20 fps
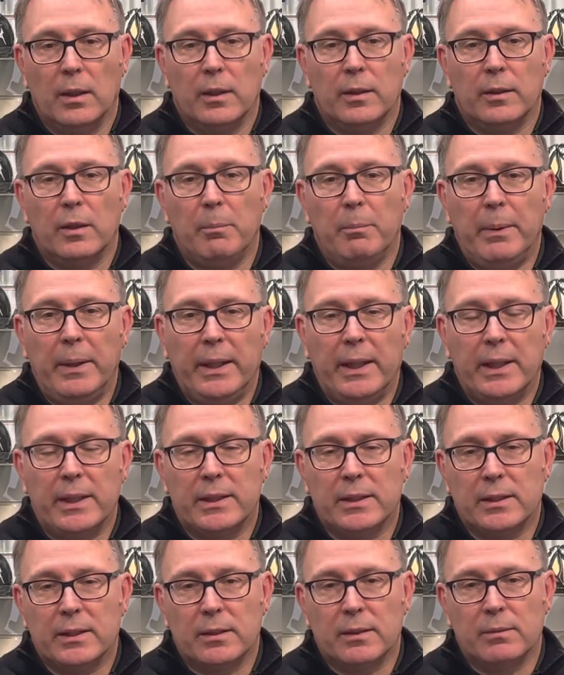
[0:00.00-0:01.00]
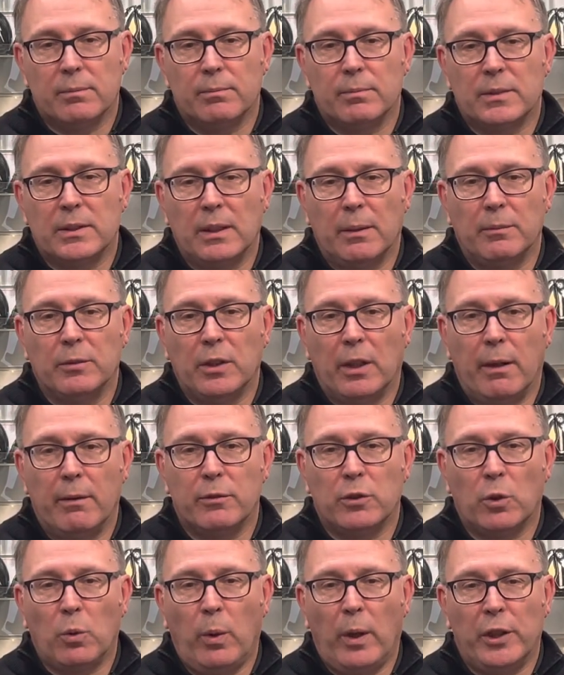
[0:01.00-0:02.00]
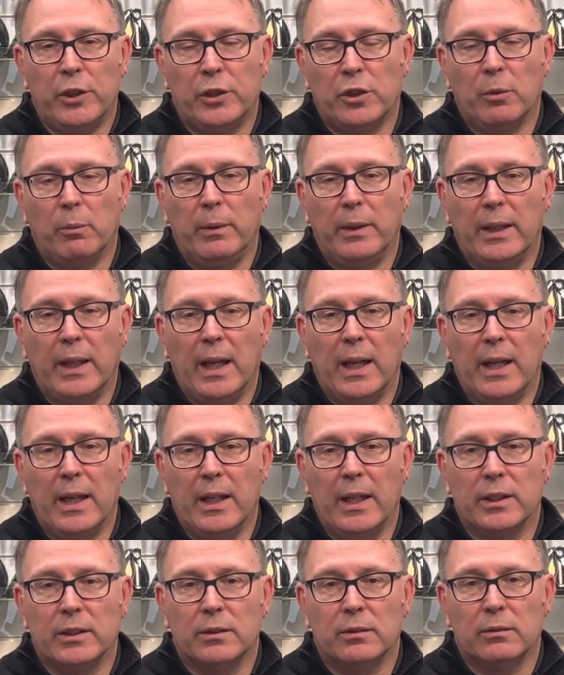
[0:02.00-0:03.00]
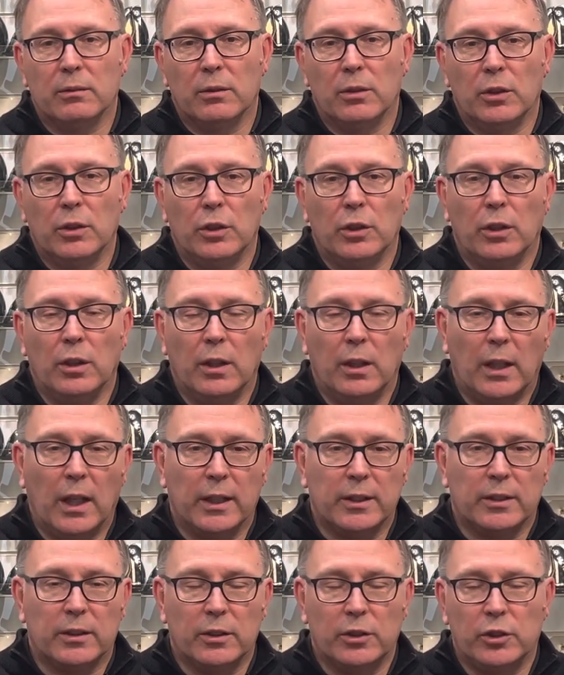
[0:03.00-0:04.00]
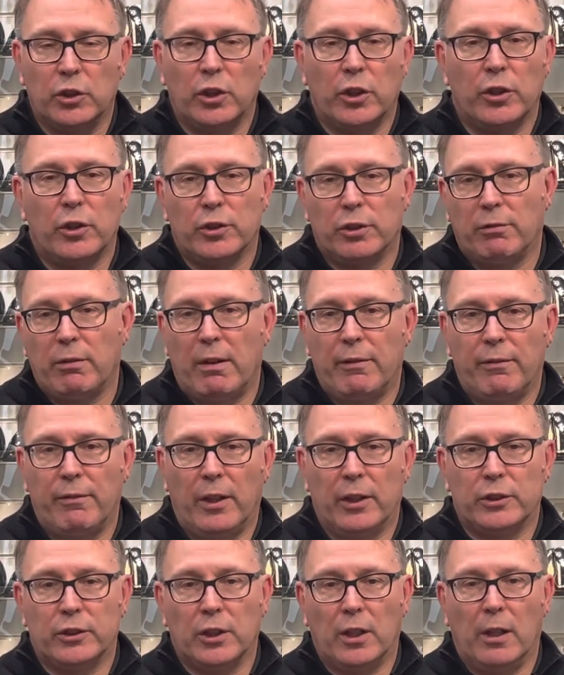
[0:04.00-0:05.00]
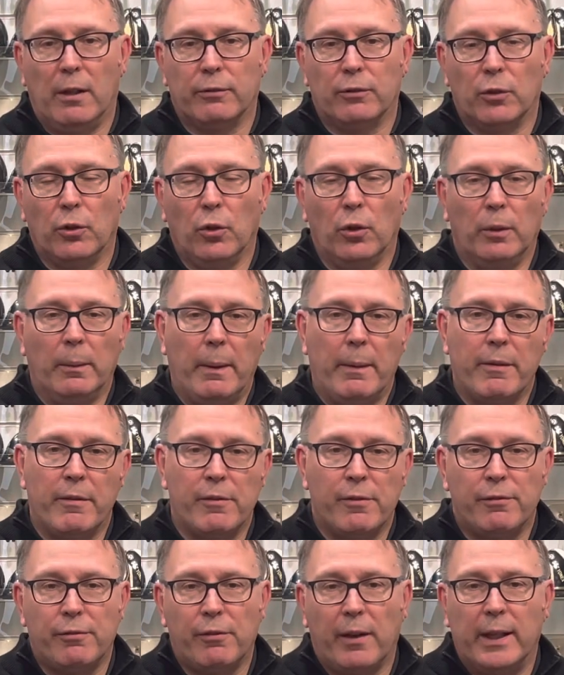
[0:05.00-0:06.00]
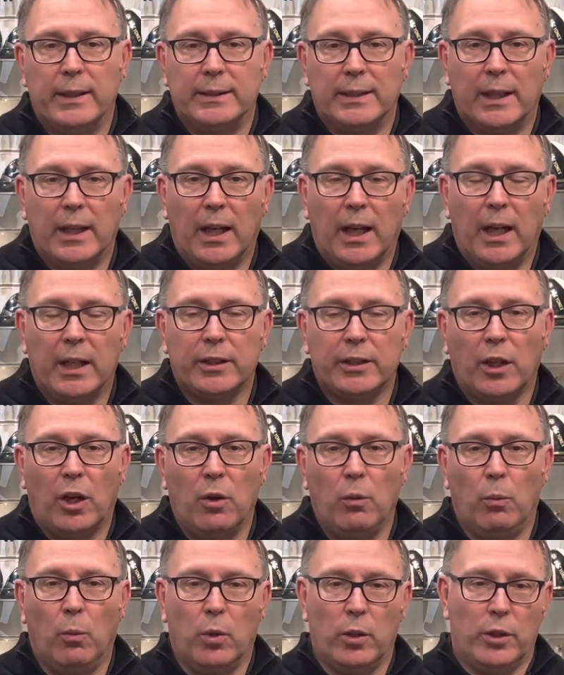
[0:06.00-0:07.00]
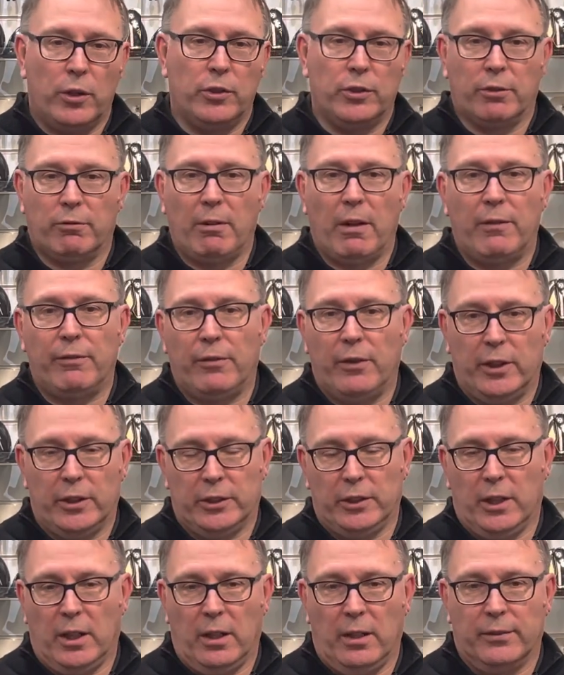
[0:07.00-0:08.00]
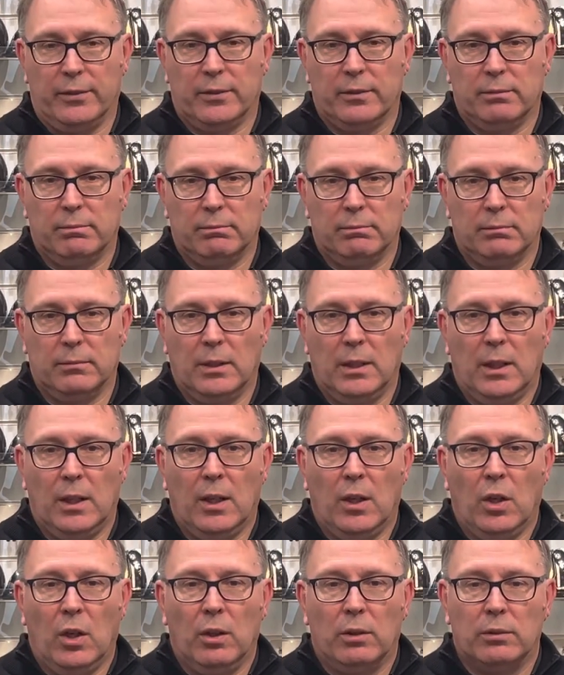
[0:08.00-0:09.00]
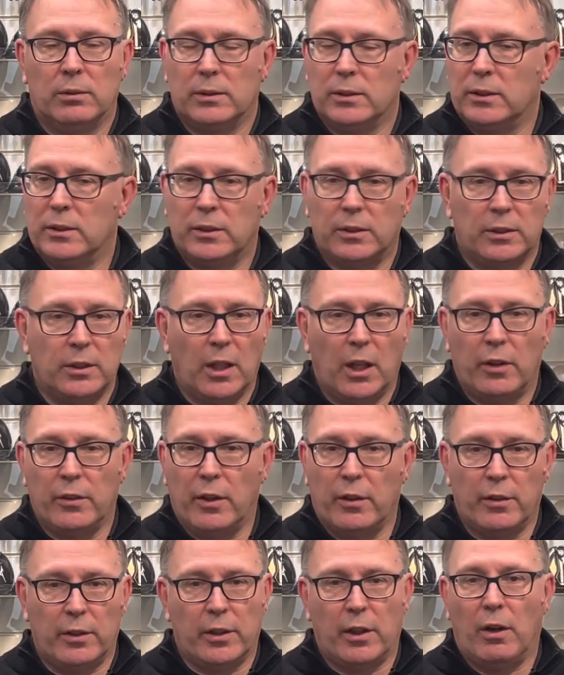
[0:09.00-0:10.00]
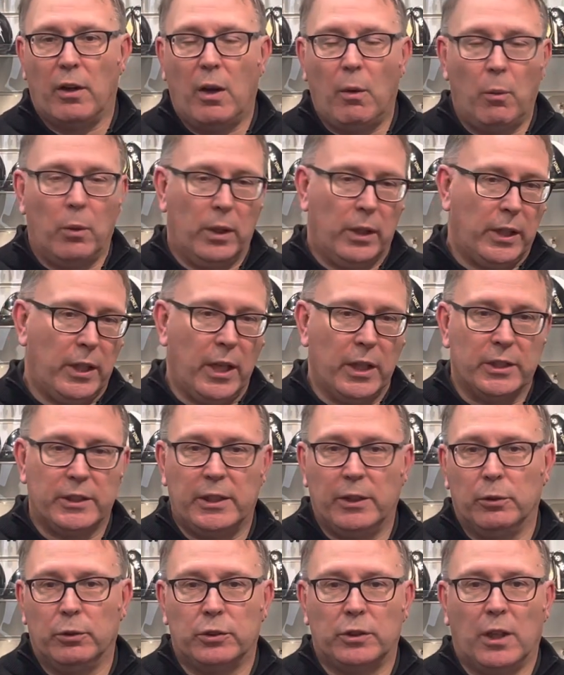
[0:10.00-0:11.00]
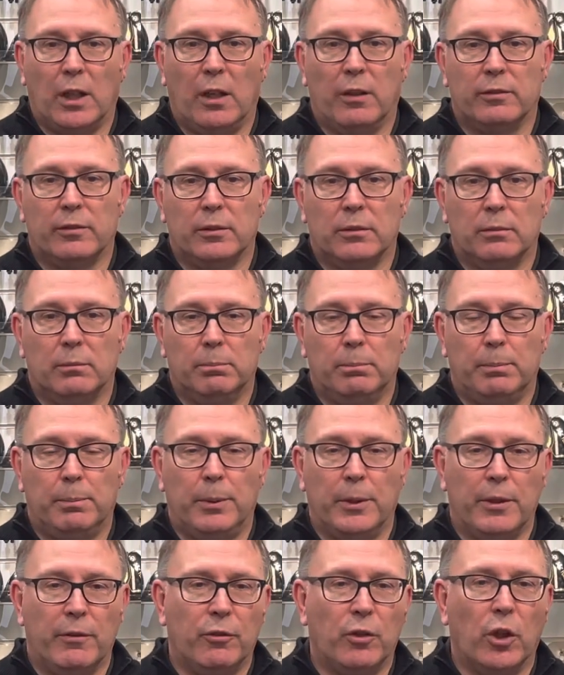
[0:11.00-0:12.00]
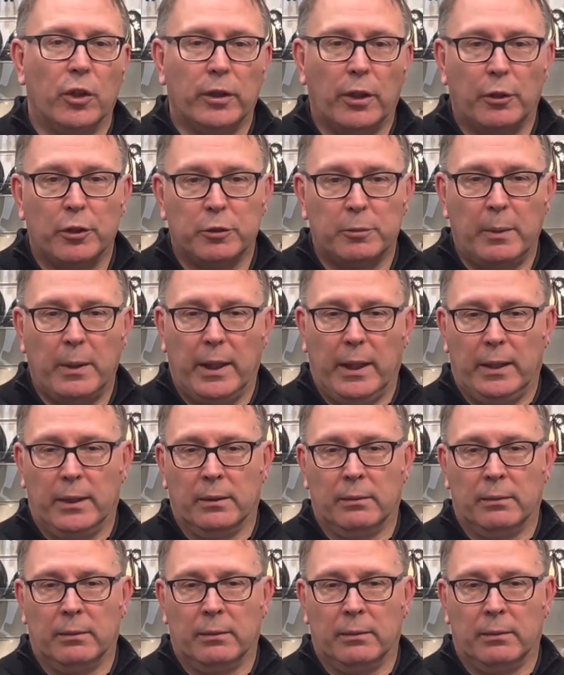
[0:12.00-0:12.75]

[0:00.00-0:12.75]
The biggest sometimes question we get is, should I use a graphite shaft? Or let me rephrase it, I don't want to use a graphite shaft. No, I want to get a steel shaft. But you've got no speed.